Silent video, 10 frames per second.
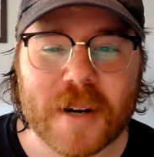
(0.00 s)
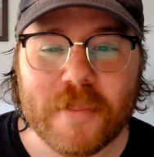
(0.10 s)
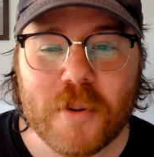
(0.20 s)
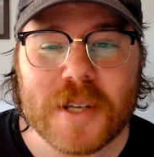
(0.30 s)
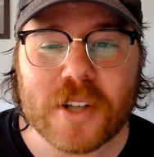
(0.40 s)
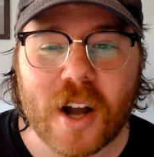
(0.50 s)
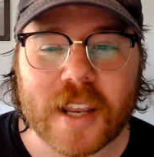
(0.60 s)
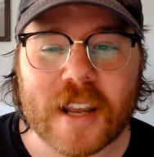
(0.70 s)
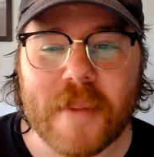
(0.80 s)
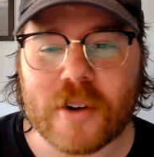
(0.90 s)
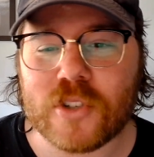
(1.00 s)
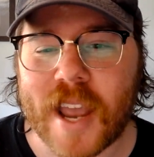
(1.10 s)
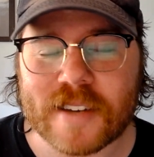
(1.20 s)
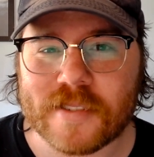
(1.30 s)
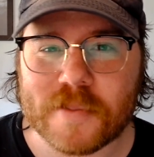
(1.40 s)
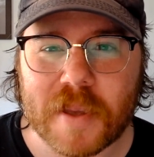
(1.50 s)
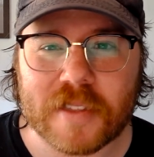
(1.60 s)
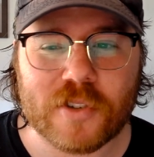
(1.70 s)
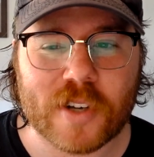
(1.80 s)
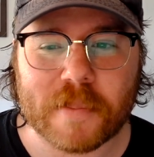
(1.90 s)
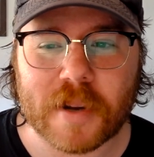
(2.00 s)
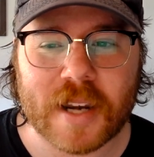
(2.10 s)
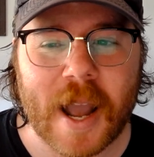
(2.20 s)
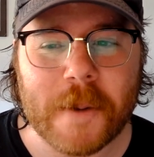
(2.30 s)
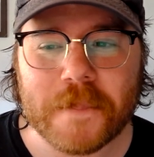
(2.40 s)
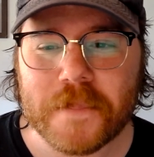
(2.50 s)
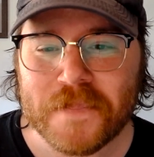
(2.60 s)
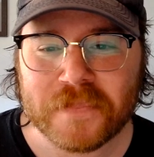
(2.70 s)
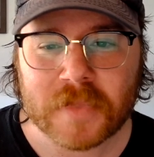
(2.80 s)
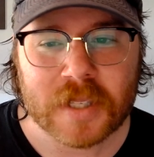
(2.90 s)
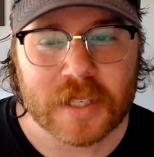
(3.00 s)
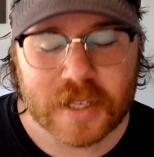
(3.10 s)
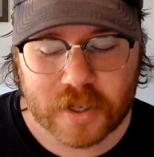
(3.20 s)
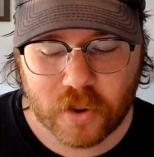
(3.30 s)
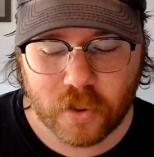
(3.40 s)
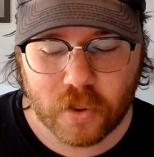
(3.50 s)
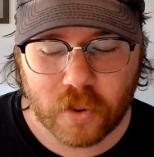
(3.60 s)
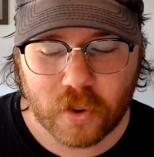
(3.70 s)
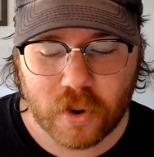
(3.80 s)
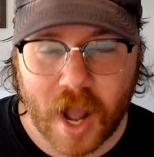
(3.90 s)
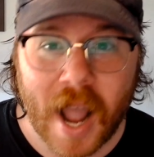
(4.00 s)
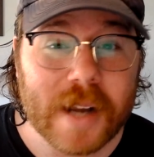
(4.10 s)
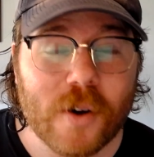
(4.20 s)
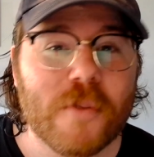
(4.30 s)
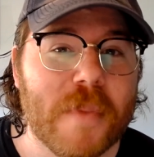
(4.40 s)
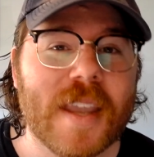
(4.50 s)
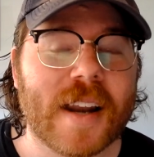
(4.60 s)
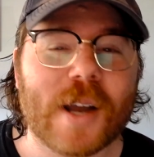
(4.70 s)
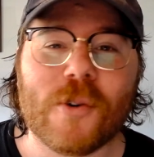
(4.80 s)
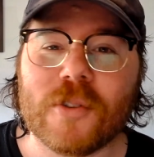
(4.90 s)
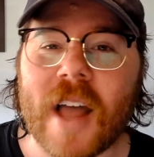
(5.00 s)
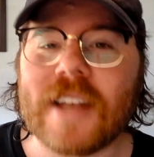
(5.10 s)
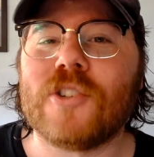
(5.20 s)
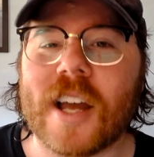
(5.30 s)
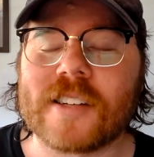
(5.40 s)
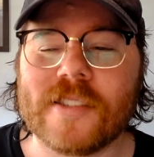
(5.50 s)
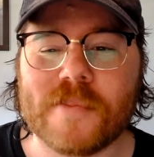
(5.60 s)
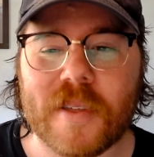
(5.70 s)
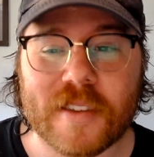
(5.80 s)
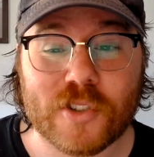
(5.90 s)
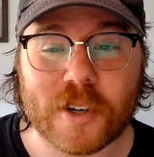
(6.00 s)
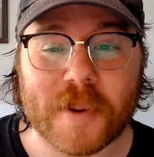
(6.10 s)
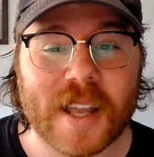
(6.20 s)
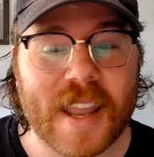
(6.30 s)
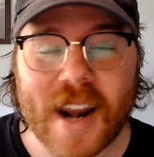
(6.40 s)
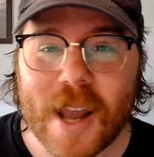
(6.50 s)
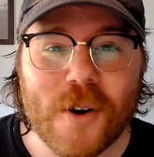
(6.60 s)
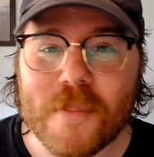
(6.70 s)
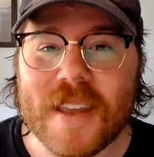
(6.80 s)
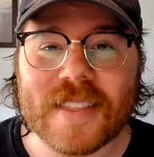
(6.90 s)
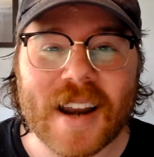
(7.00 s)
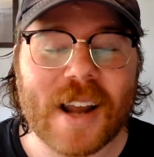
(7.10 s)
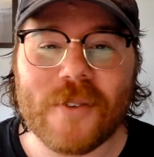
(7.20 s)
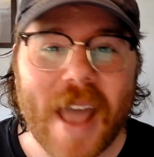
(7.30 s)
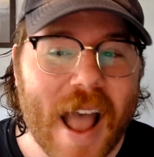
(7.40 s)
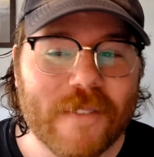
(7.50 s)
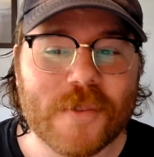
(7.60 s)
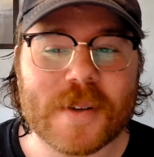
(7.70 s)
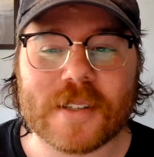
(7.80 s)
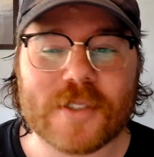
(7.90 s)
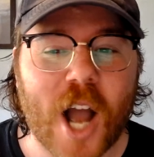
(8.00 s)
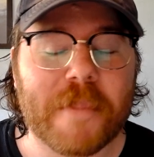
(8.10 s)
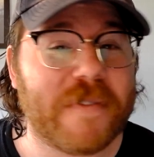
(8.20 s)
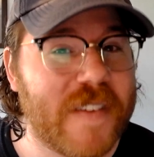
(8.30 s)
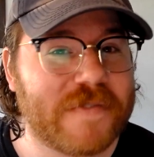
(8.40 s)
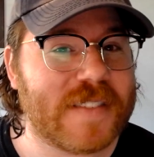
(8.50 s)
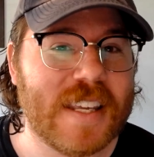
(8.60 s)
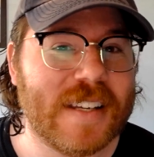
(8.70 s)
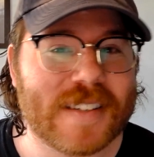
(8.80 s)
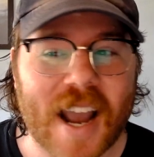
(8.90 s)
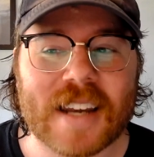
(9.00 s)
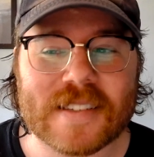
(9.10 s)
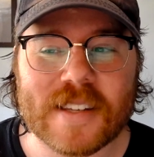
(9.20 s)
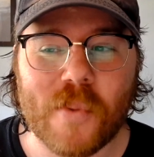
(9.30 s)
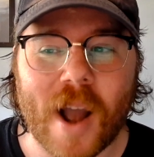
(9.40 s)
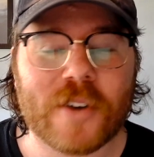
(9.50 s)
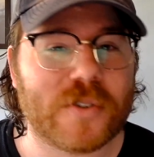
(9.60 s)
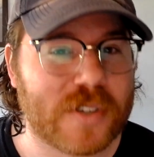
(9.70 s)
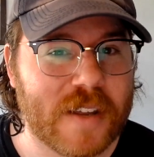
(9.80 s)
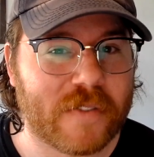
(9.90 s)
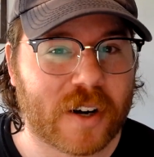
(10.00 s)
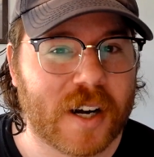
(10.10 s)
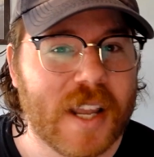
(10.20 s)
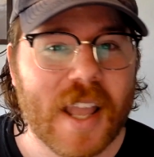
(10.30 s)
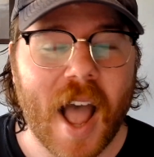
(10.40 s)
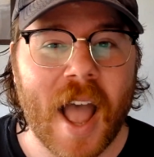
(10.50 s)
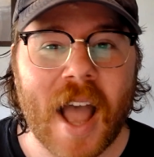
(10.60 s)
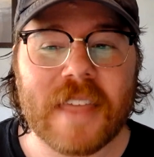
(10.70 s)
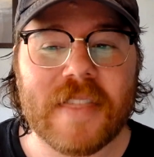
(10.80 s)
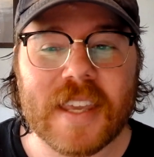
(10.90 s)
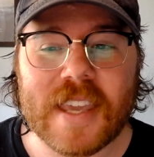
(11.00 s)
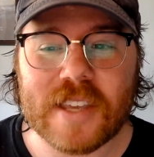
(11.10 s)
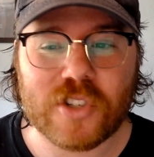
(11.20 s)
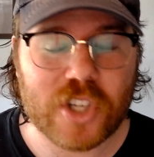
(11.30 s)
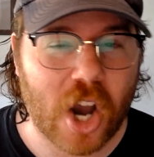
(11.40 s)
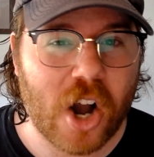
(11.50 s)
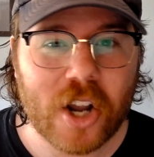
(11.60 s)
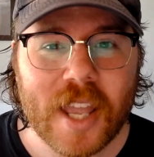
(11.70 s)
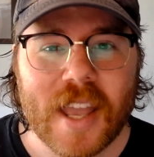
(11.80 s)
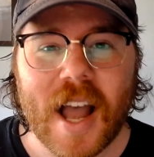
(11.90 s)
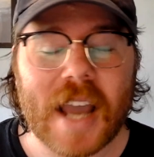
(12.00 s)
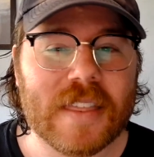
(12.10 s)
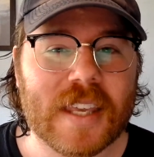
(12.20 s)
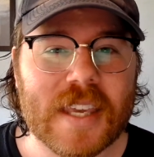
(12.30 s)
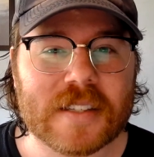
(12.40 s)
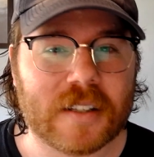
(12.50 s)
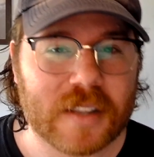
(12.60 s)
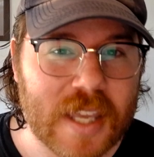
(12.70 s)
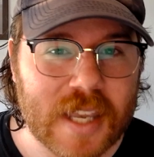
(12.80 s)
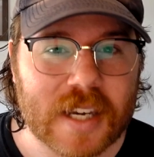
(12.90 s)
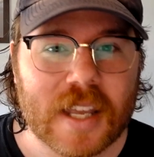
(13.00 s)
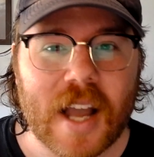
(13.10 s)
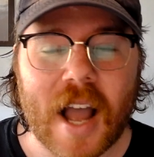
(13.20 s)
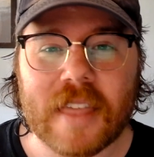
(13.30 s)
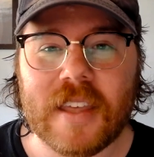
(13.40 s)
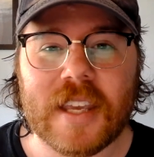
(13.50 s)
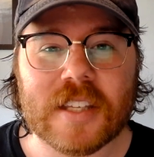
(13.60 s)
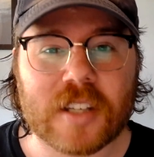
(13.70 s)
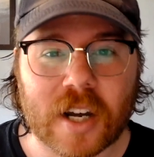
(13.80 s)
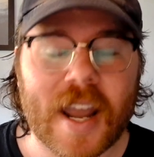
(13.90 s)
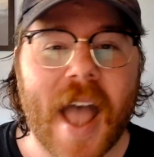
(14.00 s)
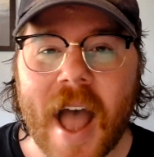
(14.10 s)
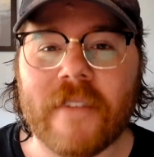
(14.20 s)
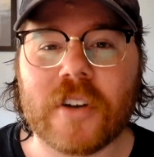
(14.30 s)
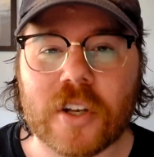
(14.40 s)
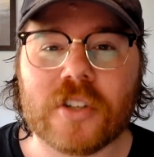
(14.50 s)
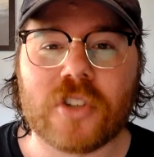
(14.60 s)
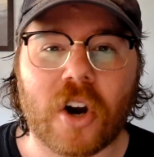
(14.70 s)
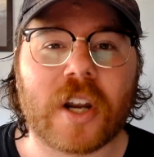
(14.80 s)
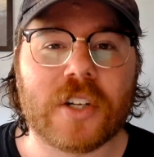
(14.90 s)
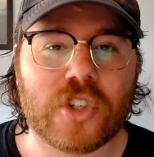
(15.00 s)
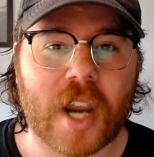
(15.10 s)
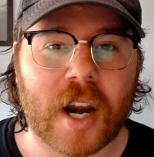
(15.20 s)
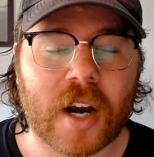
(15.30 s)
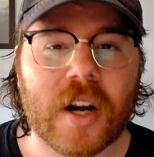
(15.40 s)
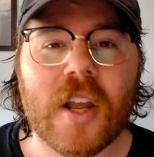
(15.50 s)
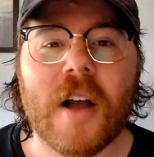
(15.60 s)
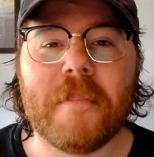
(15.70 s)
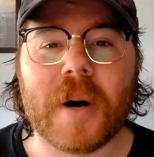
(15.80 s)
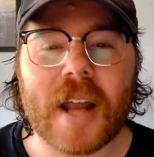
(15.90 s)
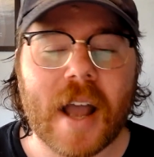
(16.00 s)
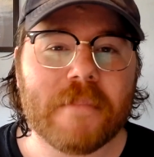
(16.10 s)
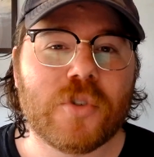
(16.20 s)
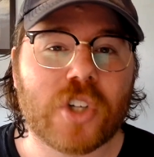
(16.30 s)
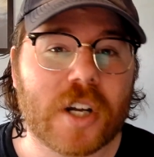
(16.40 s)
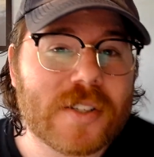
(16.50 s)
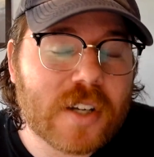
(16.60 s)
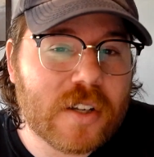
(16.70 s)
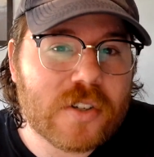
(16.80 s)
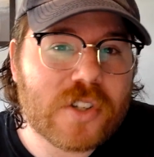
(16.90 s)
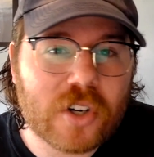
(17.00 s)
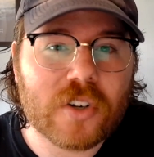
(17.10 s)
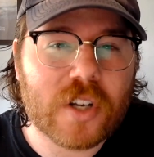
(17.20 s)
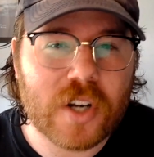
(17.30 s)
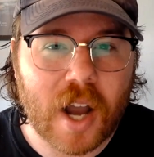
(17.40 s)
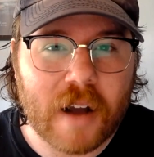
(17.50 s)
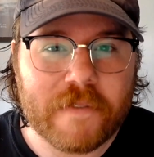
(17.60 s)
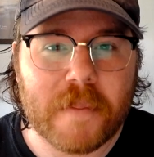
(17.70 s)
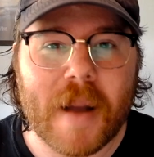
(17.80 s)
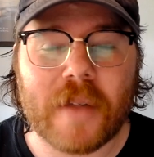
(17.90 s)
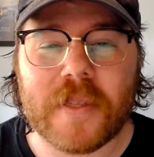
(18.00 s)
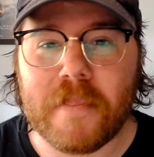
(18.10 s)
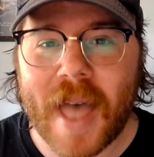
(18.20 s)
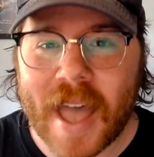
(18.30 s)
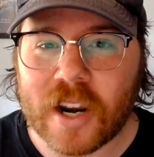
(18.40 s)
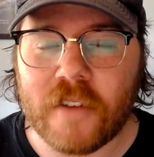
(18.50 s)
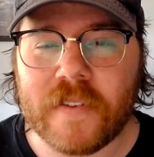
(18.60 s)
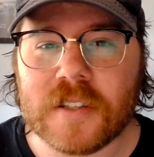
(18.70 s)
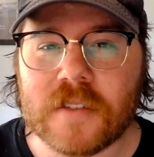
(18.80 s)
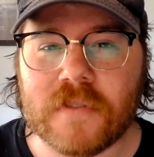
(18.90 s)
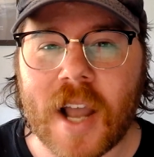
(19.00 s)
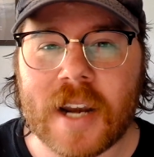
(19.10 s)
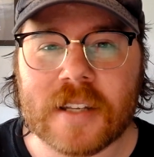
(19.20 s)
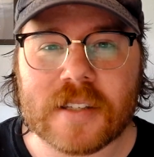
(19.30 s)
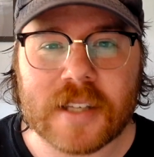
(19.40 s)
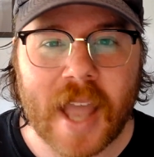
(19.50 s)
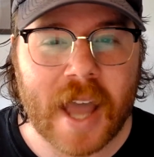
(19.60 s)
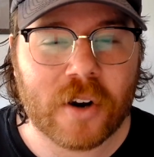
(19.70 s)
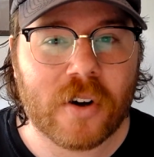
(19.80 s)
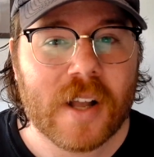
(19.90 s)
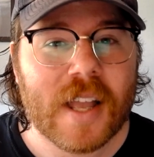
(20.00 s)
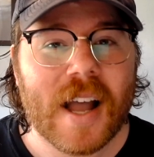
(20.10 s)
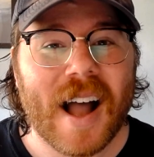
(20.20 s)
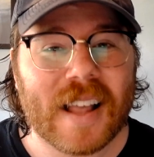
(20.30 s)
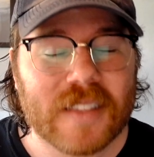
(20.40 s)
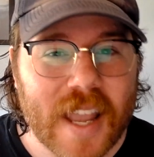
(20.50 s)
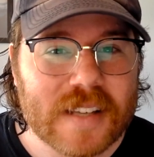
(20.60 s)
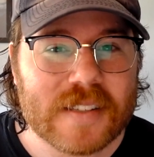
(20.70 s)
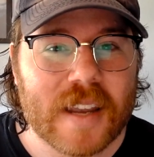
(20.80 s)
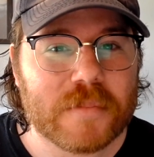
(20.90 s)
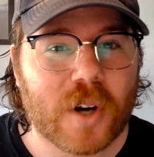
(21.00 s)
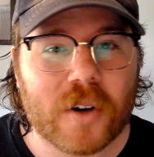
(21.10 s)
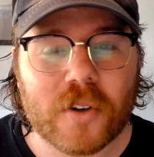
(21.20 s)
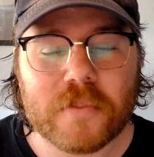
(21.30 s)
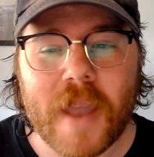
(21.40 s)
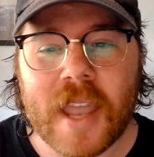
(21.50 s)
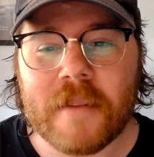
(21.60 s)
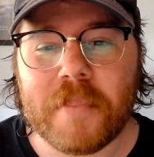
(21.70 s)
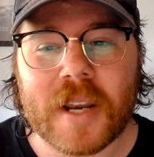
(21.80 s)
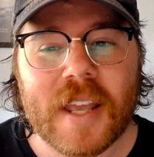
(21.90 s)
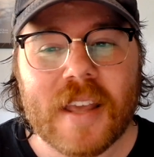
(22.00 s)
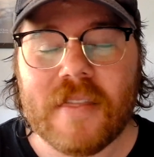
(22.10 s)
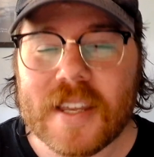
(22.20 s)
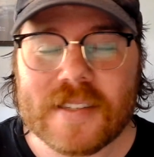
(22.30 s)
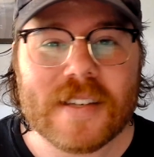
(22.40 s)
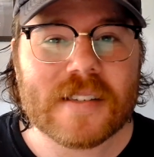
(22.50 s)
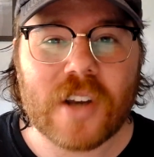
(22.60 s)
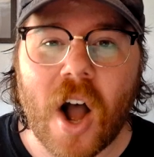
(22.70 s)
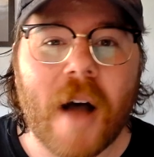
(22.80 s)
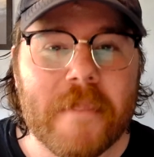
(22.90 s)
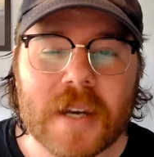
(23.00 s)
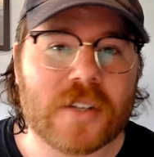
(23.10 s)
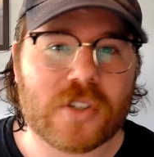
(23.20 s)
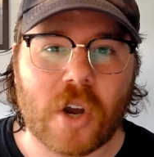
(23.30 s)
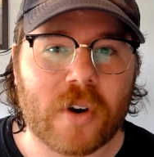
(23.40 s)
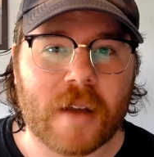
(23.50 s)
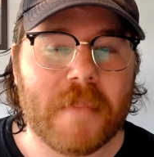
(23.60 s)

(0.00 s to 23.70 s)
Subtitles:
But I'm going to be talking about Jackson Smith-Njigba. Now, I don't mean I don't like Jackson Smith-Njigba, and I don't mean that I don't have him as a top 15 dynasty wide receiver. I think he's young. I think he's elite. I think he's going to have a good target share, but I'm just concerned enough about the bad offensive line in Seattle. I like Sam Darnold, man, but this is not Minnesota.